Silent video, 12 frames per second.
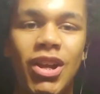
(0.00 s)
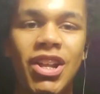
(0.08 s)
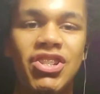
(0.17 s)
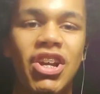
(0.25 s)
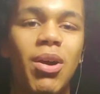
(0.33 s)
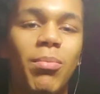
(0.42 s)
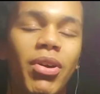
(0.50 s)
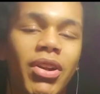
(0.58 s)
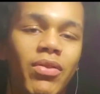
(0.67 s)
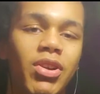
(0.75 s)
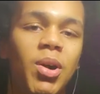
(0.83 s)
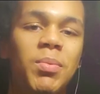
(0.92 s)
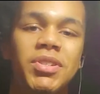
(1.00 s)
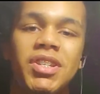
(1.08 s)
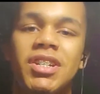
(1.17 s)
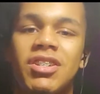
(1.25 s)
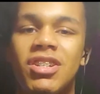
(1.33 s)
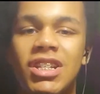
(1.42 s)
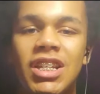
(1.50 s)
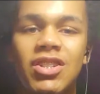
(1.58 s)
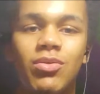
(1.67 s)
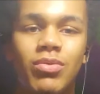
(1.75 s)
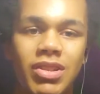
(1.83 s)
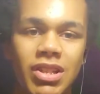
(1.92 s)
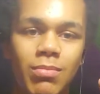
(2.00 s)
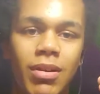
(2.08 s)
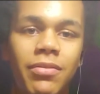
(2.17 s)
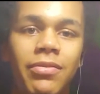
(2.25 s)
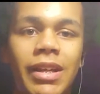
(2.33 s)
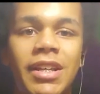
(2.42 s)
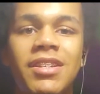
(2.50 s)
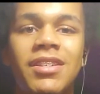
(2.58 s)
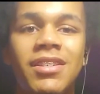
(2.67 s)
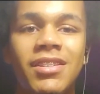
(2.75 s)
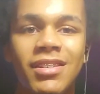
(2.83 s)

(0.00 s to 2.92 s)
check up on every couple of seconds, just in case you don't want to see my face.